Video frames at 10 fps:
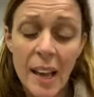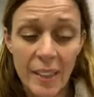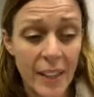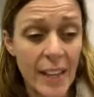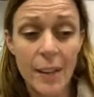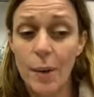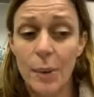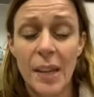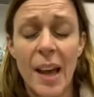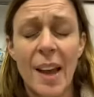They get going
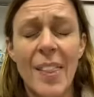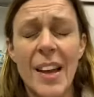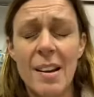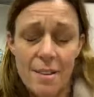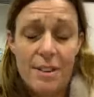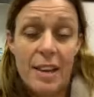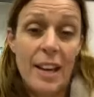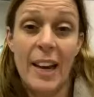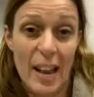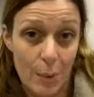with that and they love it,
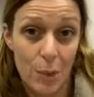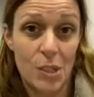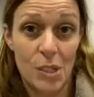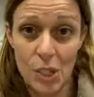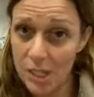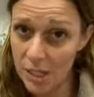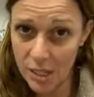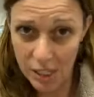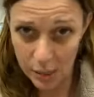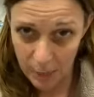and hours just
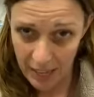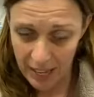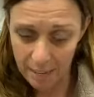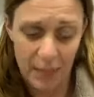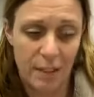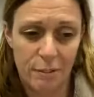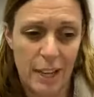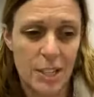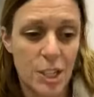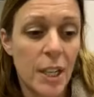disappear in a
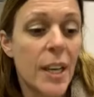flash.